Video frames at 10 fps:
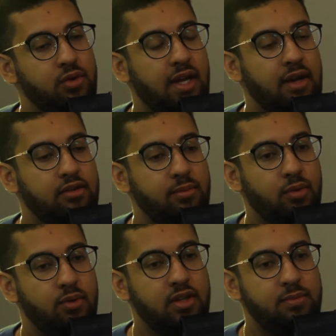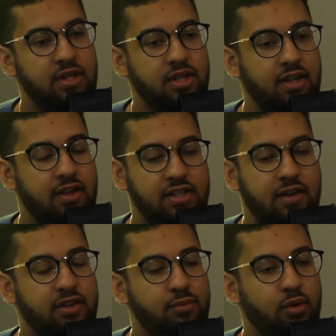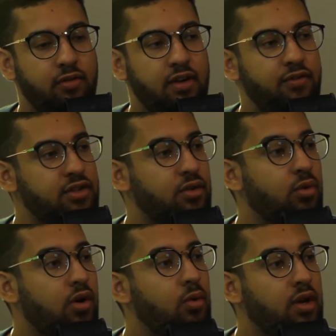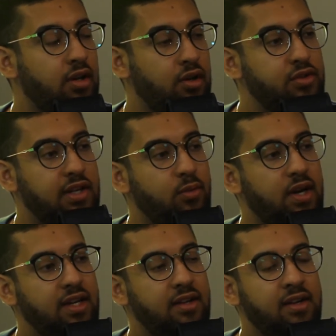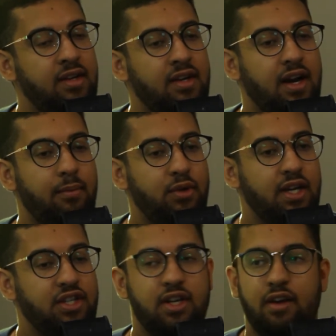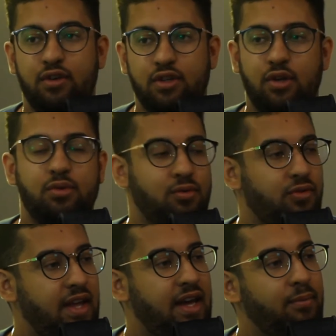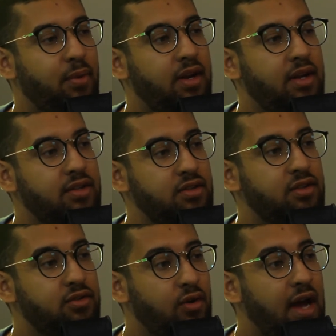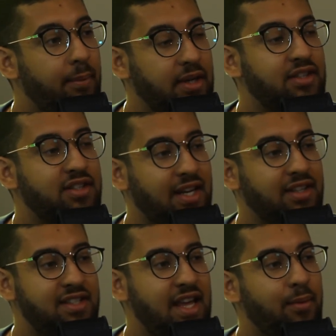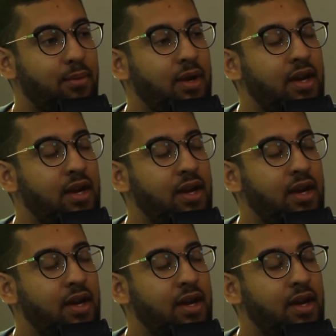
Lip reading: you accountable. And especially, let's say if it's more of a physical goal like losing weight, you can actually leverage social for that by as you're happy to take the step.